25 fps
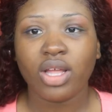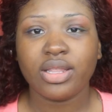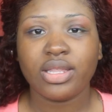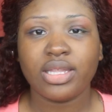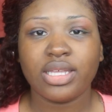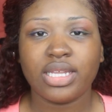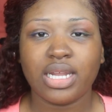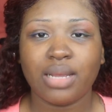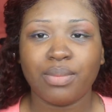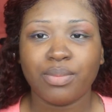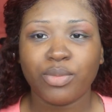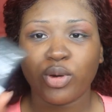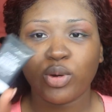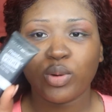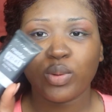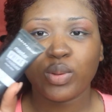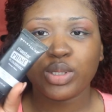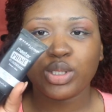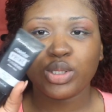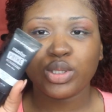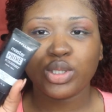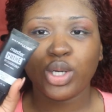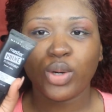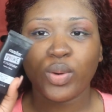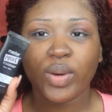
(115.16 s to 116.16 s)
And then I'm
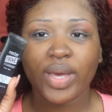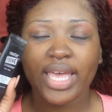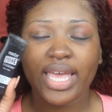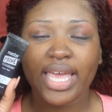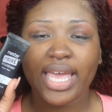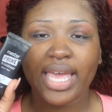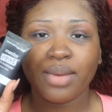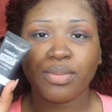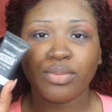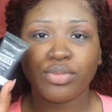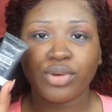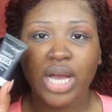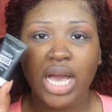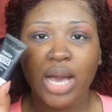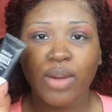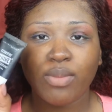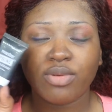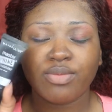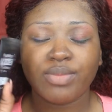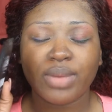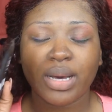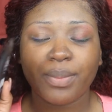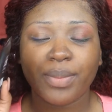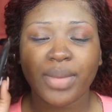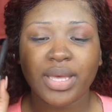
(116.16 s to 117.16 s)
going to go ahead and
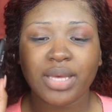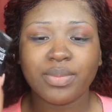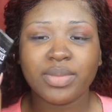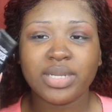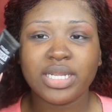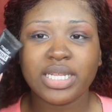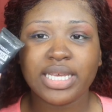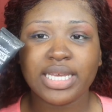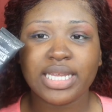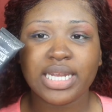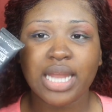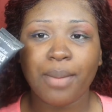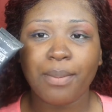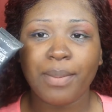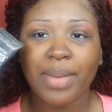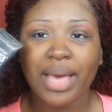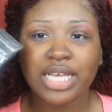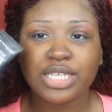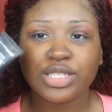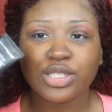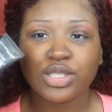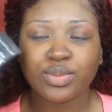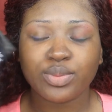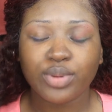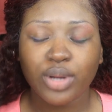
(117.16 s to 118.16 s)
prime with my Maybelline
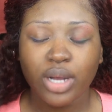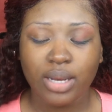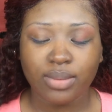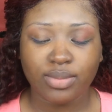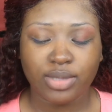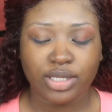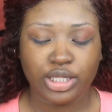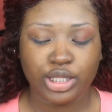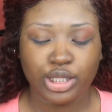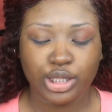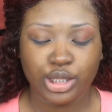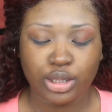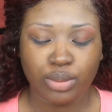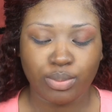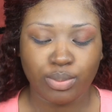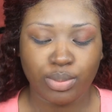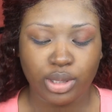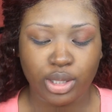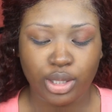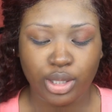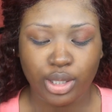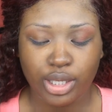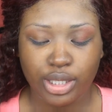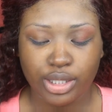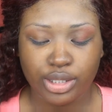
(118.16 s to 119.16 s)
Master Prime. This is the
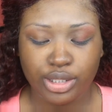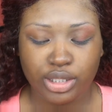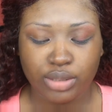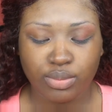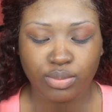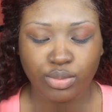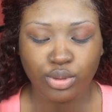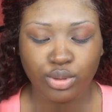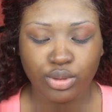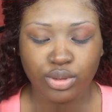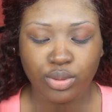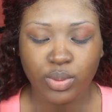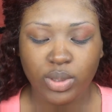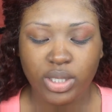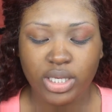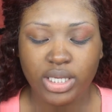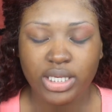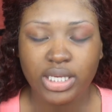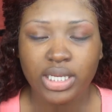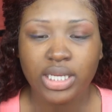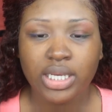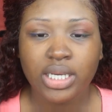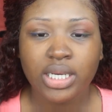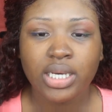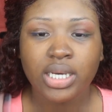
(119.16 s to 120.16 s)
blur and smooth
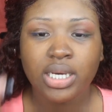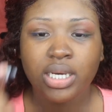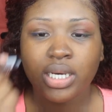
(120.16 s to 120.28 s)
one.